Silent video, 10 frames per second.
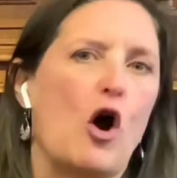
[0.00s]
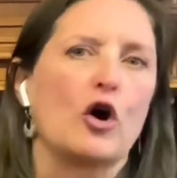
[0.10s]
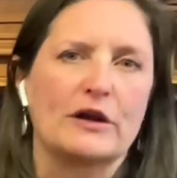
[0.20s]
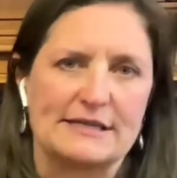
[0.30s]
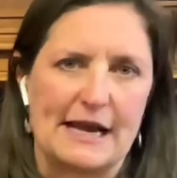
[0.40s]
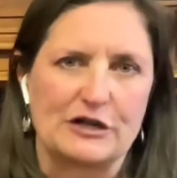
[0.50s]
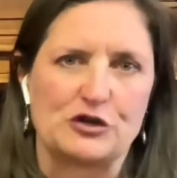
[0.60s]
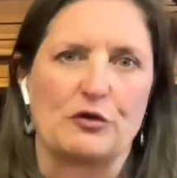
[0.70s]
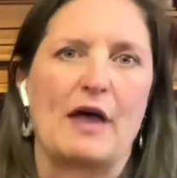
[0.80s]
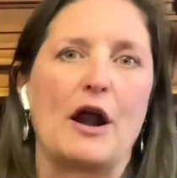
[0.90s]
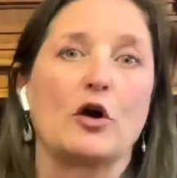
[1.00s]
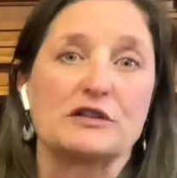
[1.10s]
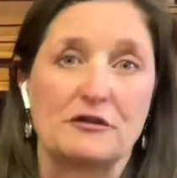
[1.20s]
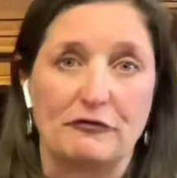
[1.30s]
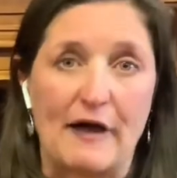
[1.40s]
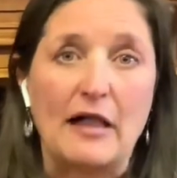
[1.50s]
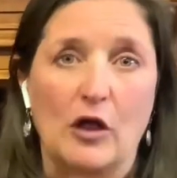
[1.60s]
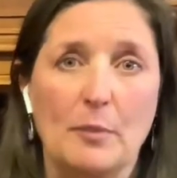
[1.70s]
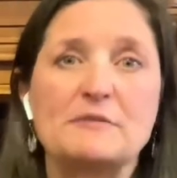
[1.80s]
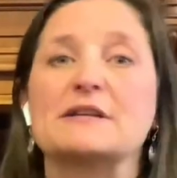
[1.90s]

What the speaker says: architecture that are developed,